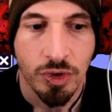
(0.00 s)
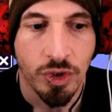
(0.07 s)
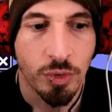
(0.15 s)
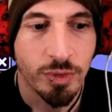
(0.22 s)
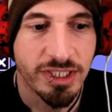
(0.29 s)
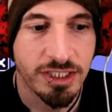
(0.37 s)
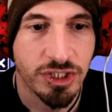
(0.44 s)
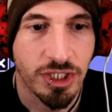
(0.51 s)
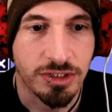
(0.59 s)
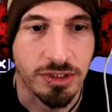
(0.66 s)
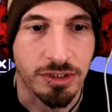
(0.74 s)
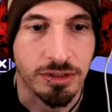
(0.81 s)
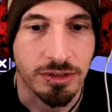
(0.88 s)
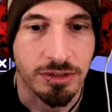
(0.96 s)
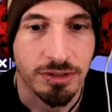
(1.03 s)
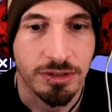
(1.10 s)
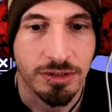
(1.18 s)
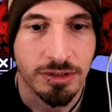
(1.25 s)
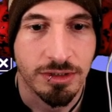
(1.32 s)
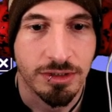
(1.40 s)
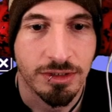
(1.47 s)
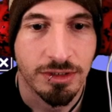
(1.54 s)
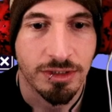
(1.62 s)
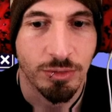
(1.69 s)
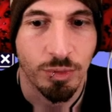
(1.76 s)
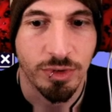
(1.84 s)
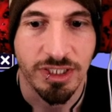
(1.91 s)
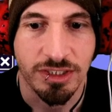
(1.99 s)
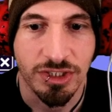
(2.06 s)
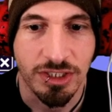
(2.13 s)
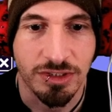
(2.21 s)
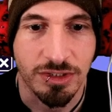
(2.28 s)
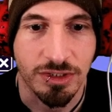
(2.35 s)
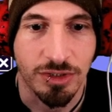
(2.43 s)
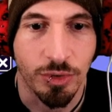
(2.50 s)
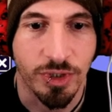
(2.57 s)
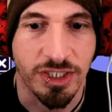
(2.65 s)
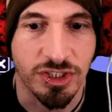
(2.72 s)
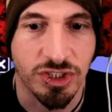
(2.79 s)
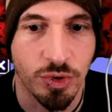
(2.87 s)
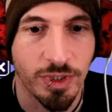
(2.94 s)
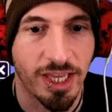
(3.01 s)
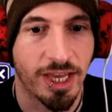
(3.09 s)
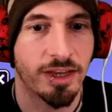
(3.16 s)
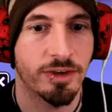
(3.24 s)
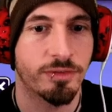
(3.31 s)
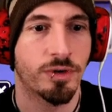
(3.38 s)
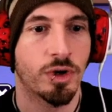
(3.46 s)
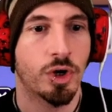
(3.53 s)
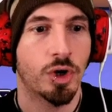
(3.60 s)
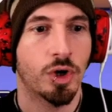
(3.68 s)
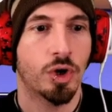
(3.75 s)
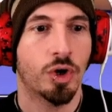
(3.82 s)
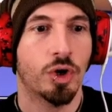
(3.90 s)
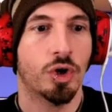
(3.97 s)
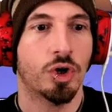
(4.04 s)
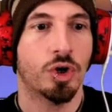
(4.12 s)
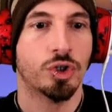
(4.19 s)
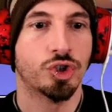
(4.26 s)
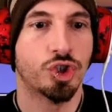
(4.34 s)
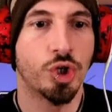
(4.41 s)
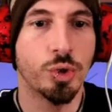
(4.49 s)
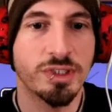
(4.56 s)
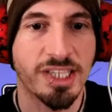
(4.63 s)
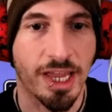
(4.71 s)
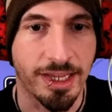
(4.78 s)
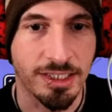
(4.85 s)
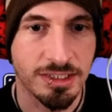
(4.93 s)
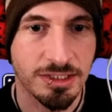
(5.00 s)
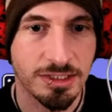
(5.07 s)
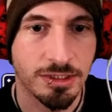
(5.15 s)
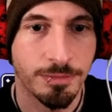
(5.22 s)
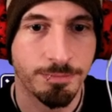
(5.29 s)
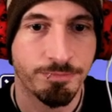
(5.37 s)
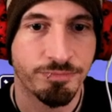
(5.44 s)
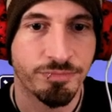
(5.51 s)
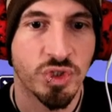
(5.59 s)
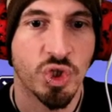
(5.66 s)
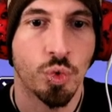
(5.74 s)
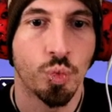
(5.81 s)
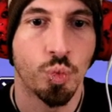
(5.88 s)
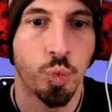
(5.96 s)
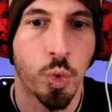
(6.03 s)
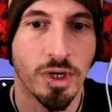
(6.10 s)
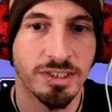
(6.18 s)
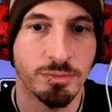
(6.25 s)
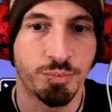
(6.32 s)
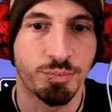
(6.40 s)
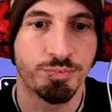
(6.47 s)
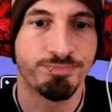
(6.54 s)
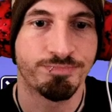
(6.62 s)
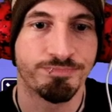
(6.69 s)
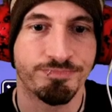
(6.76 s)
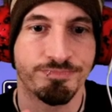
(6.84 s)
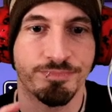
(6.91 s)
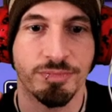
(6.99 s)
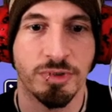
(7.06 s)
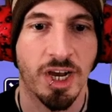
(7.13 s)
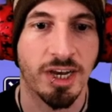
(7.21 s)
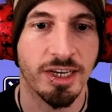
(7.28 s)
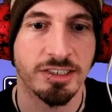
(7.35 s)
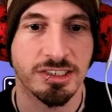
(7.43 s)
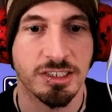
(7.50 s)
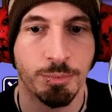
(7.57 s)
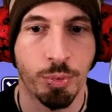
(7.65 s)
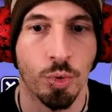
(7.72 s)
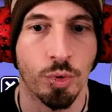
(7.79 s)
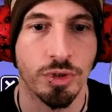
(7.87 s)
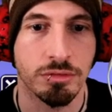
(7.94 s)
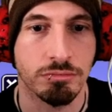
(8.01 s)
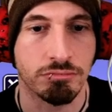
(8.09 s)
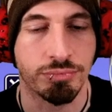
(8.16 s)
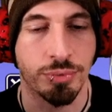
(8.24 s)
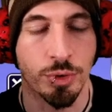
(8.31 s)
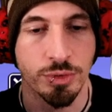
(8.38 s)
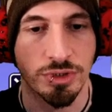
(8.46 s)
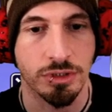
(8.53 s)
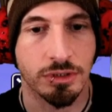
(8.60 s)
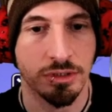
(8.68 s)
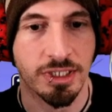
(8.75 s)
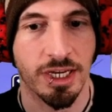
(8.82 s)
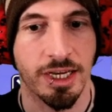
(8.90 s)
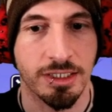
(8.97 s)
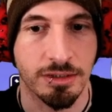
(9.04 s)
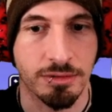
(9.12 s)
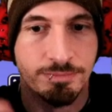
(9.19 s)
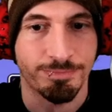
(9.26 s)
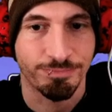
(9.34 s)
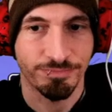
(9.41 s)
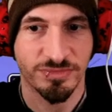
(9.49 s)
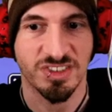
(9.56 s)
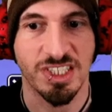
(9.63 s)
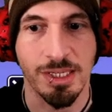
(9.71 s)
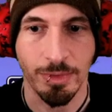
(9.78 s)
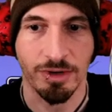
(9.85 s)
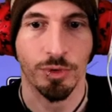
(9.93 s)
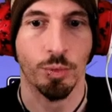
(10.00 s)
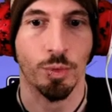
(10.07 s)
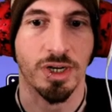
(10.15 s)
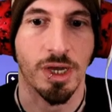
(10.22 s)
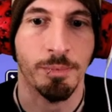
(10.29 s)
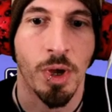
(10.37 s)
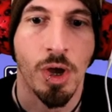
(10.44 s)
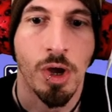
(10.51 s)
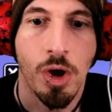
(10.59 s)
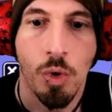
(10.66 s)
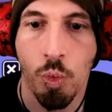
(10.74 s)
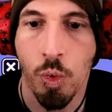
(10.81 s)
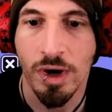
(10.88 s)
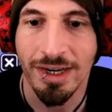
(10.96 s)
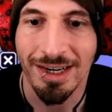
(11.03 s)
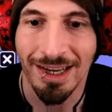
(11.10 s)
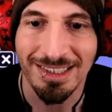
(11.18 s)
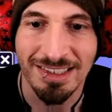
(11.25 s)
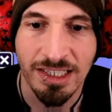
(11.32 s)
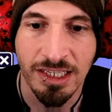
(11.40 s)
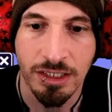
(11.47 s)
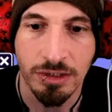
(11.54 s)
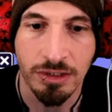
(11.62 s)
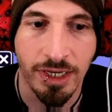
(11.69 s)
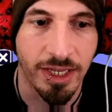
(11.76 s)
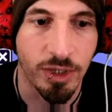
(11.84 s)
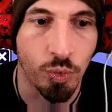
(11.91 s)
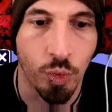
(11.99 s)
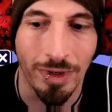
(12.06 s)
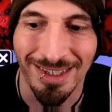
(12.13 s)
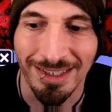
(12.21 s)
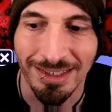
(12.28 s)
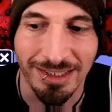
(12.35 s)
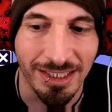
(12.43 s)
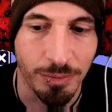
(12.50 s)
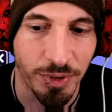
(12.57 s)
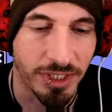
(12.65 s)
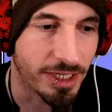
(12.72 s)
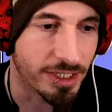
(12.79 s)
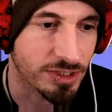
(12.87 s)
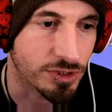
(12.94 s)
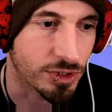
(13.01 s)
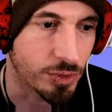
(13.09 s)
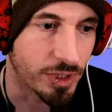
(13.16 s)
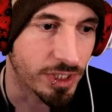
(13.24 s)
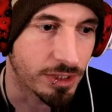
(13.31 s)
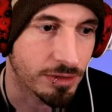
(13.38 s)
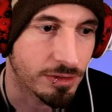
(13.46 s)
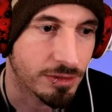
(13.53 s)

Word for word: You know, we'll take Jester. We'll take Jester. Okay, so we have two tanks, one kind of support bruiser, kind of team everyone up, one nice healer, and one DPS unit.